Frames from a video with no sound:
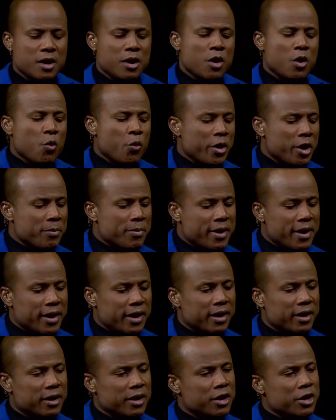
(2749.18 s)

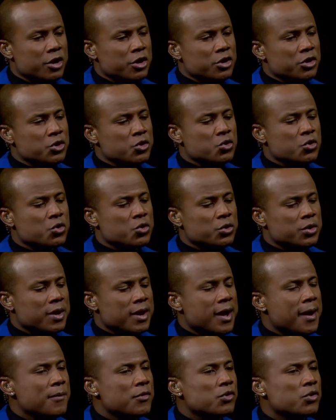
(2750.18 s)
whereby you could
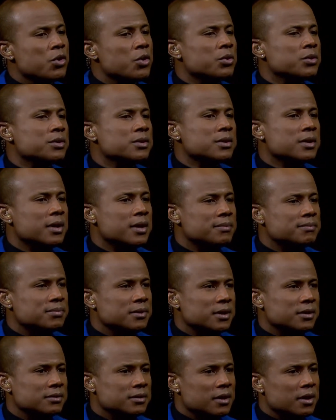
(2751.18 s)
hammer out
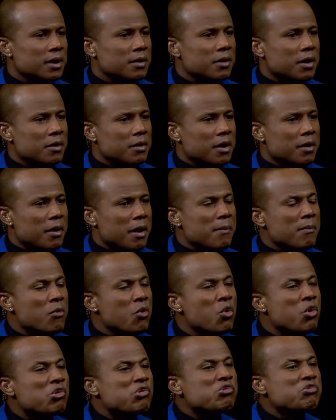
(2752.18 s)
a
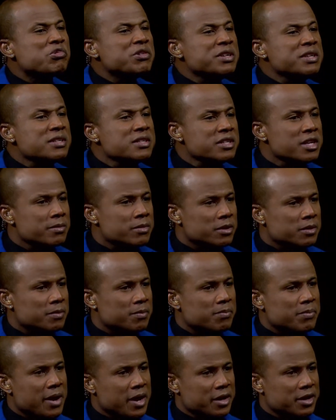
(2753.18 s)
more reasonable
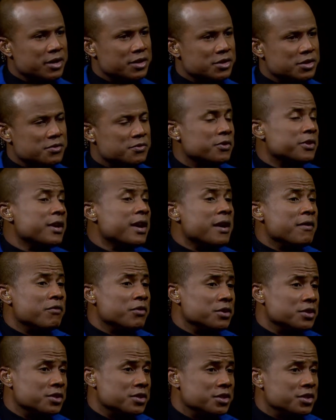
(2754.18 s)
package for the
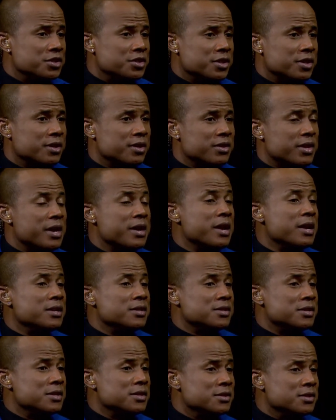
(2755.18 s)
average teacher than
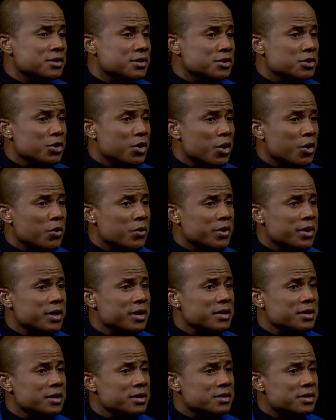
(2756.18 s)
exists now.
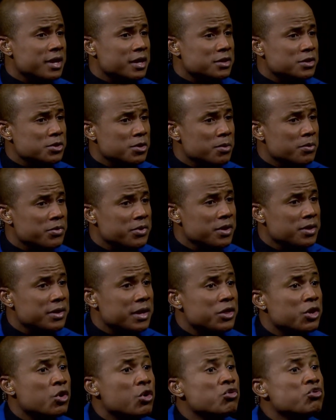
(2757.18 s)
Is that something
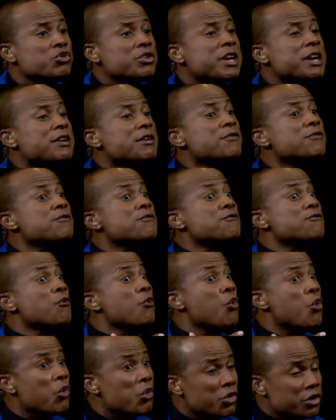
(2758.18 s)
that the country can
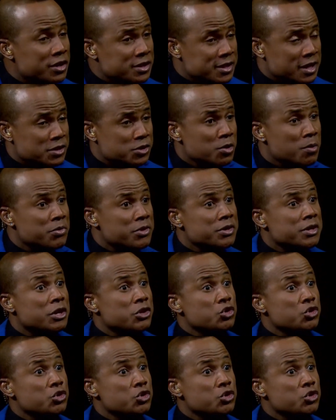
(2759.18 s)
afford? Is that something that